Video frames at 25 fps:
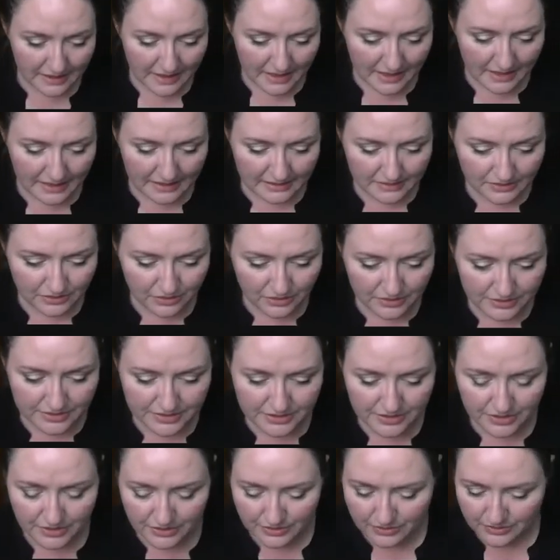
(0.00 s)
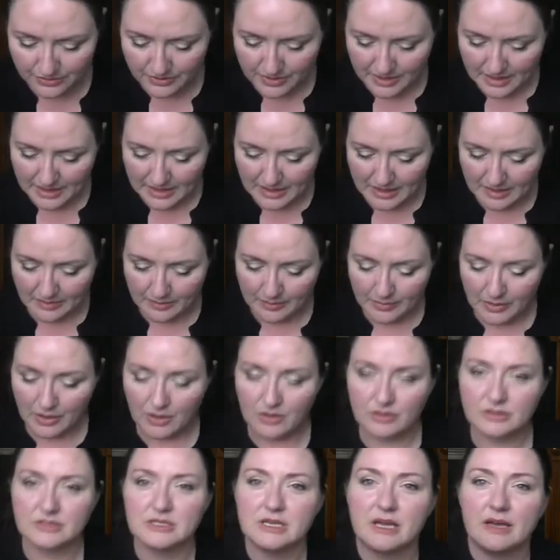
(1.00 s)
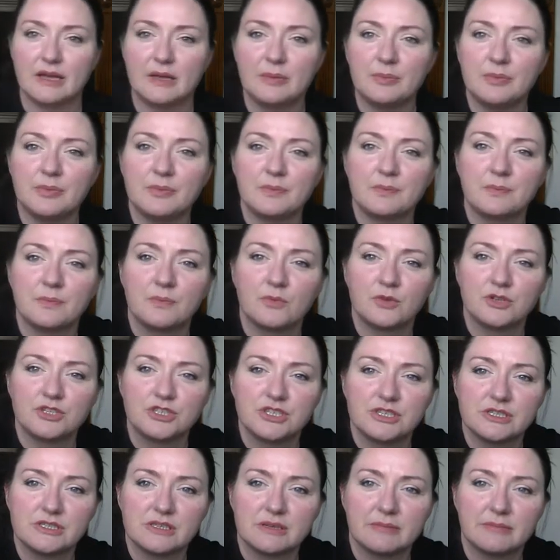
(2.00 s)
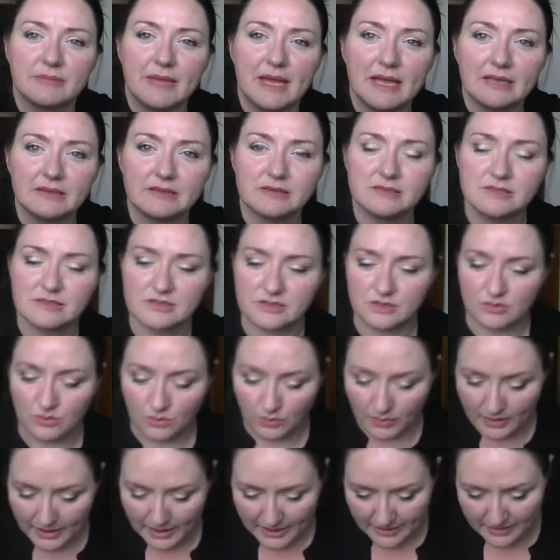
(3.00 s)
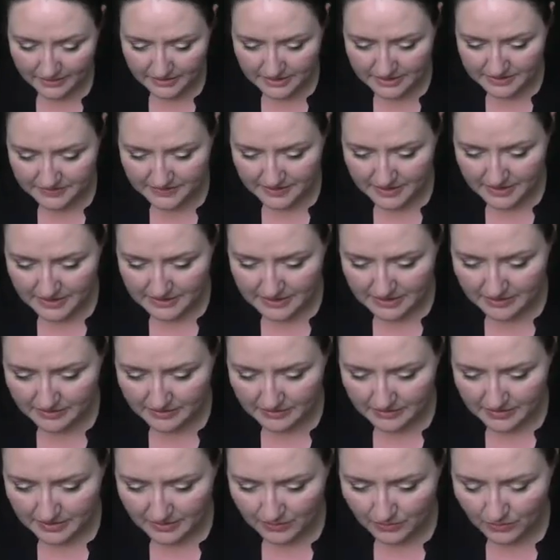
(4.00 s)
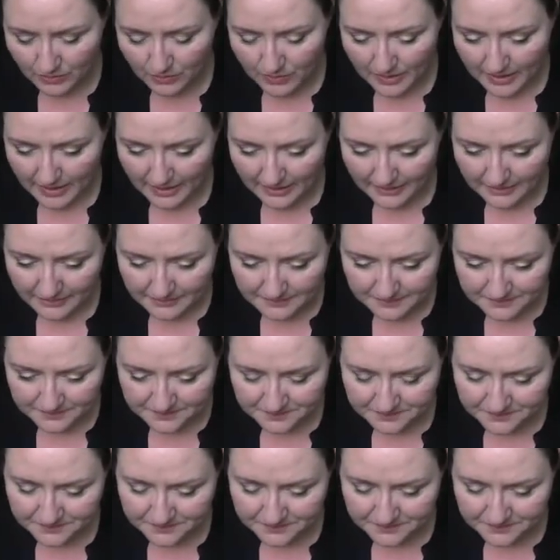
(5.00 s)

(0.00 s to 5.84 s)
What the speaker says: And also Blanc Type, which is a matte squared as far as I'm aware.